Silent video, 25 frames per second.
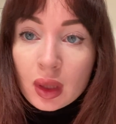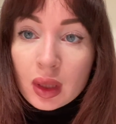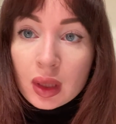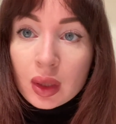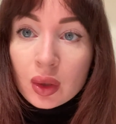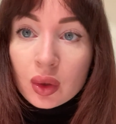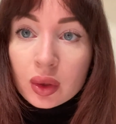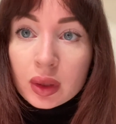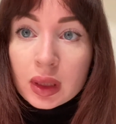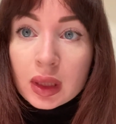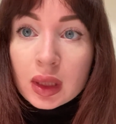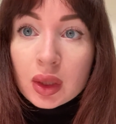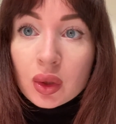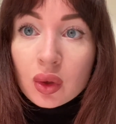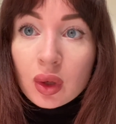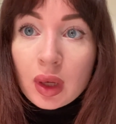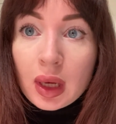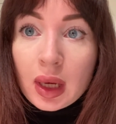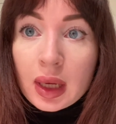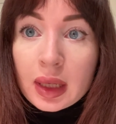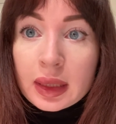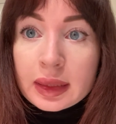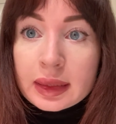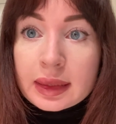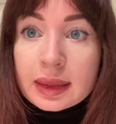Okay, you
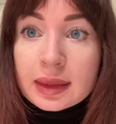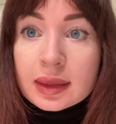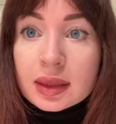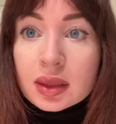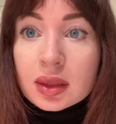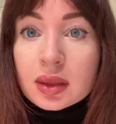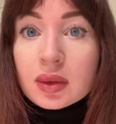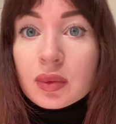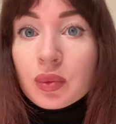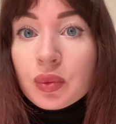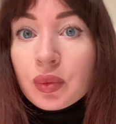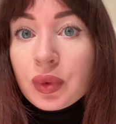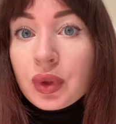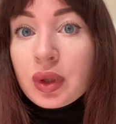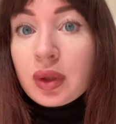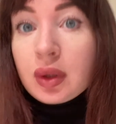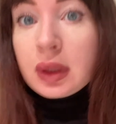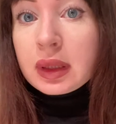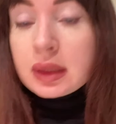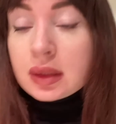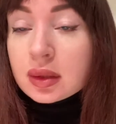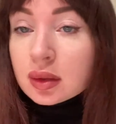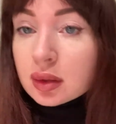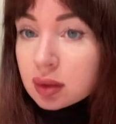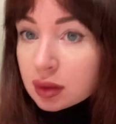guys,
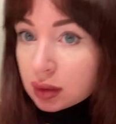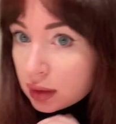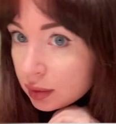it's early